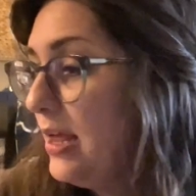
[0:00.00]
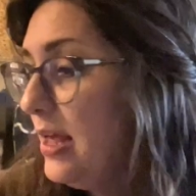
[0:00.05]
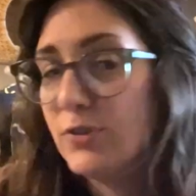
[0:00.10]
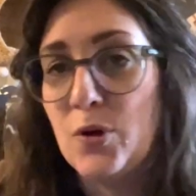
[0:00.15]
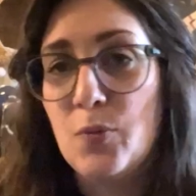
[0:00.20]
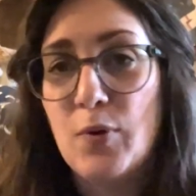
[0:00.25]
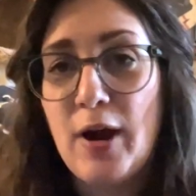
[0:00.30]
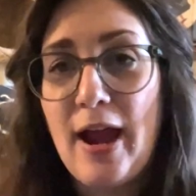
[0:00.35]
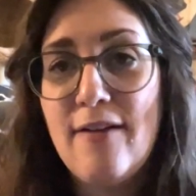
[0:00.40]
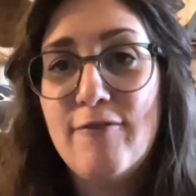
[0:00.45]
So
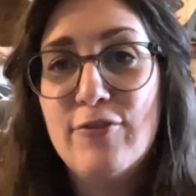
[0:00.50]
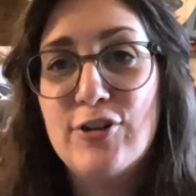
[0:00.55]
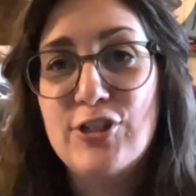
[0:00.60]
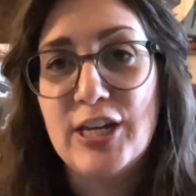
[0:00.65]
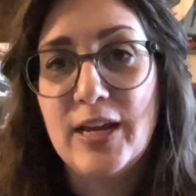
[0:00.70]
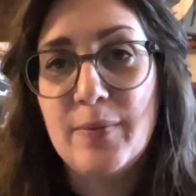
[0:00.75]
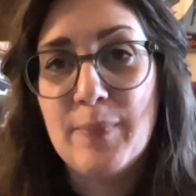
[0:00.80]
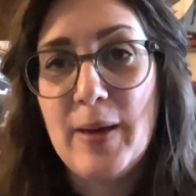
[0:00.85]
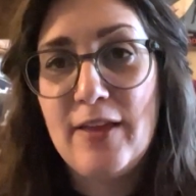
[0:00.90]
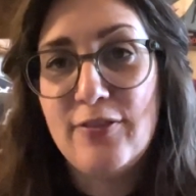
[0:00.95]
we're
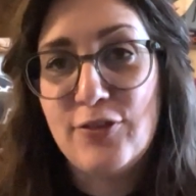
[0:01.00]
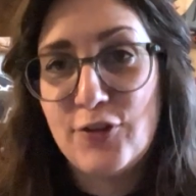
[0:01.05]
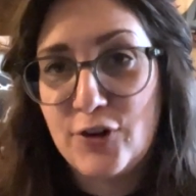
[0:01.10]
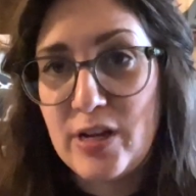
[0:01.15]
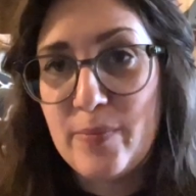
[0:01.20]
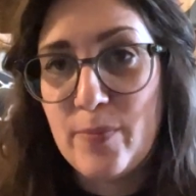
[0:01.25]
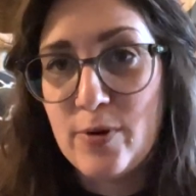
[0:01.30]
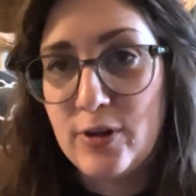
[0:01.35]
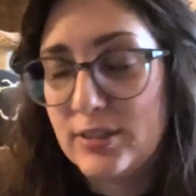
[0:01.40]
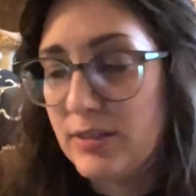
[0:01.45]
averaging about
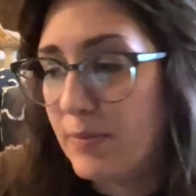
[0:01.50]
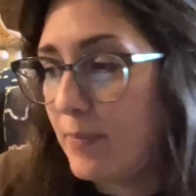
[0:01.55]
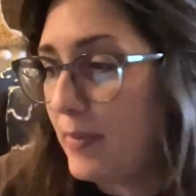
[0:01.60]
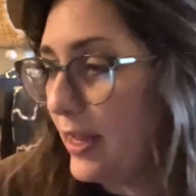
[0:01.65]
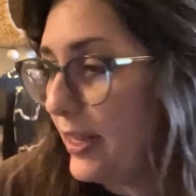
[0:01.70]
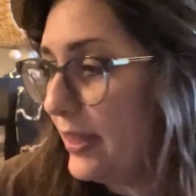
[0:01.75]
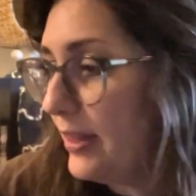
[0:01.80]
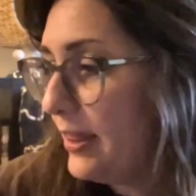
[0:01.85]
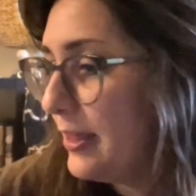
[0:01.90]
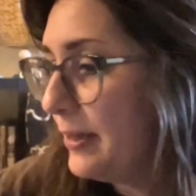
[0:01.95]
30 books a
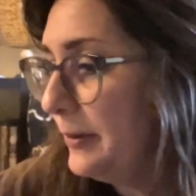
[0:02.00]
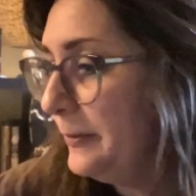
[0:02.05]
month.